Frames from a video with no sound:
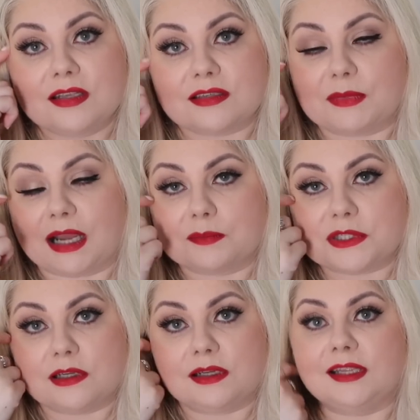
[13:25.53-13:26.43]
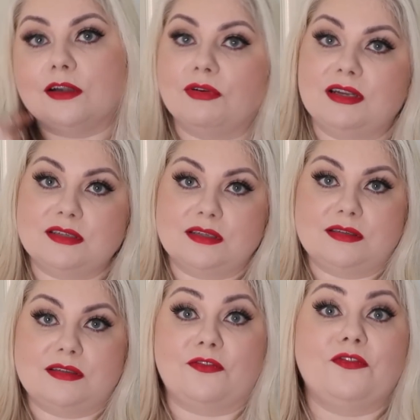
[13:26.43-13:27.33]
some absolutely
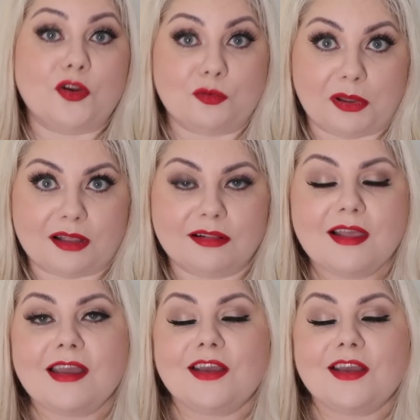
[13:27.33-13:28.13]
horrendous phone bill.